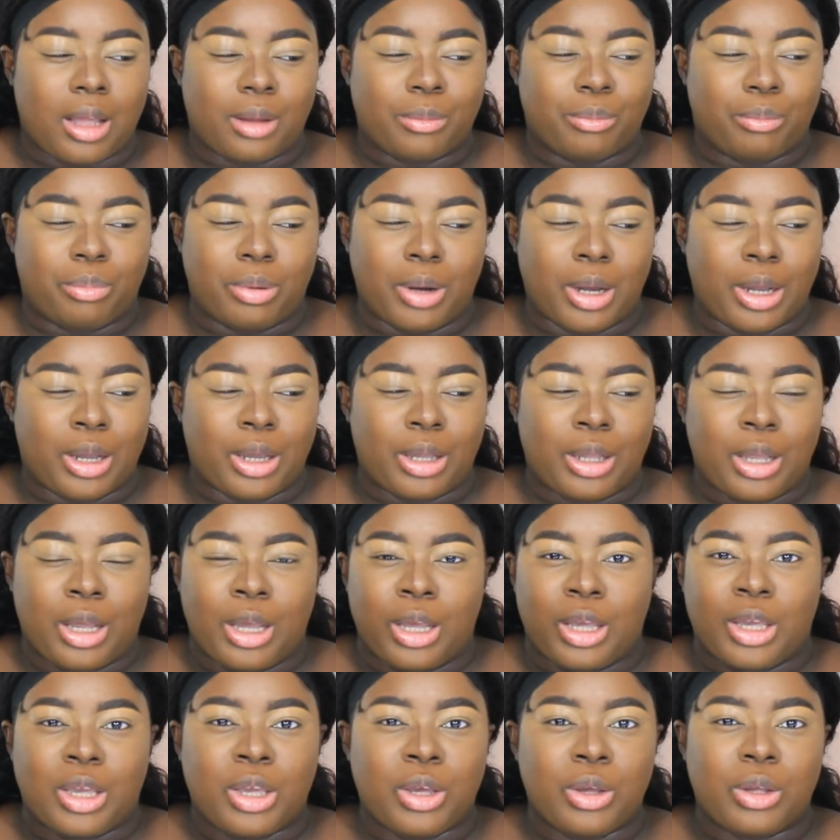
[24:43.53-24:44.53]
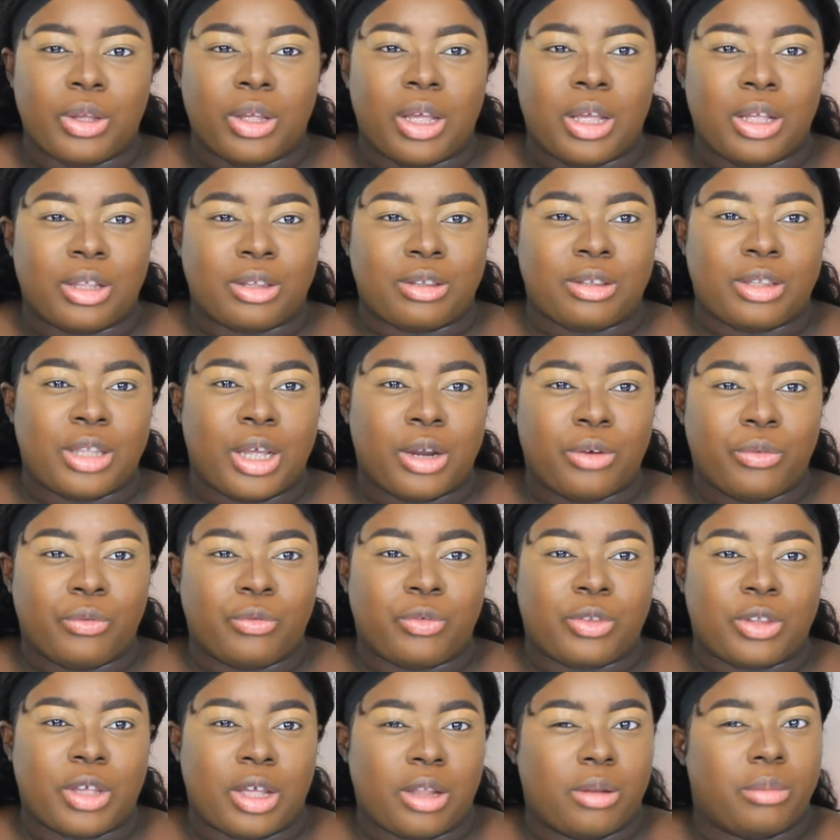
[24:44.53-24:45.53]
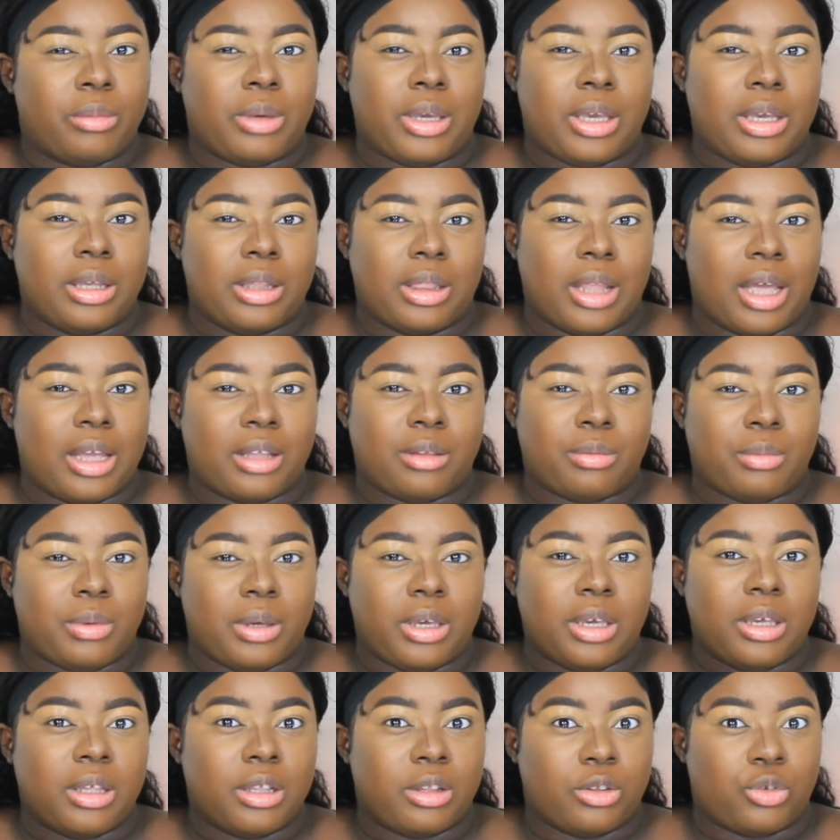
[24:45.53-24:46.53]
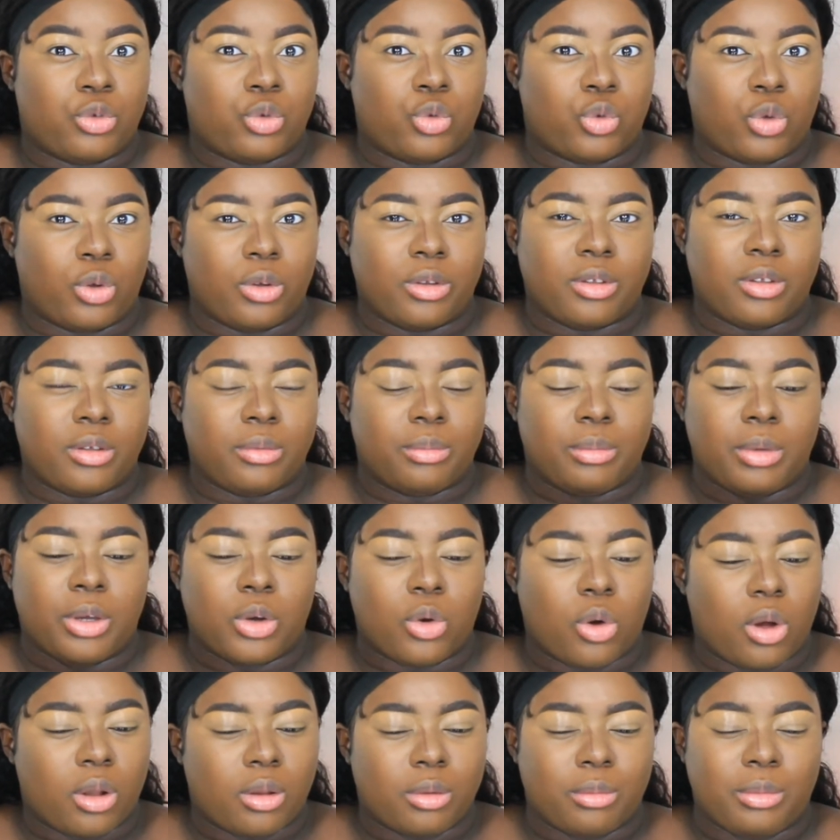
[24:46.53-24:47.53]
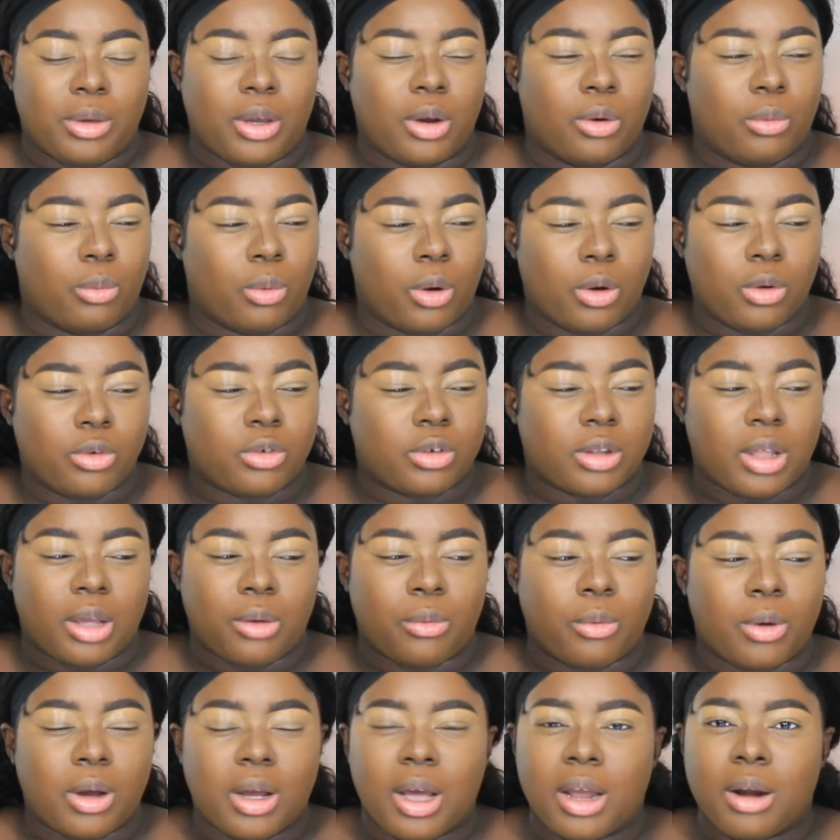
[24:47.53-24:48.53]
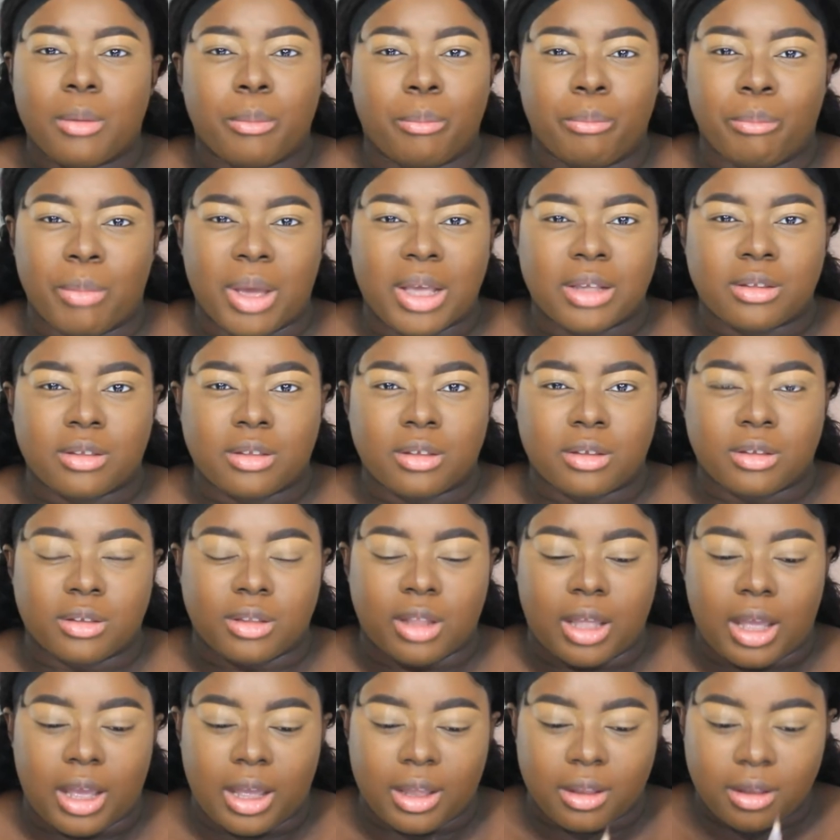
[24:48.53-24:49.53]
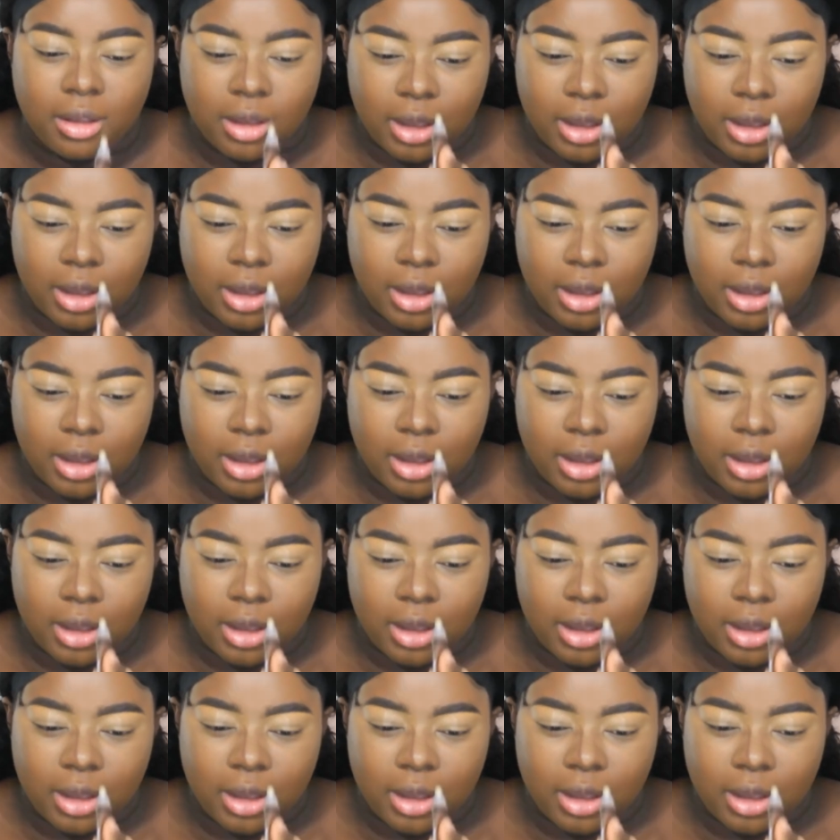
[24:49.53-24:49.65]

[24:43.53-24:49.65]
but he, instead of telling me he liked me, he insulted me, calling me a roach. Like, what kind of mess is that?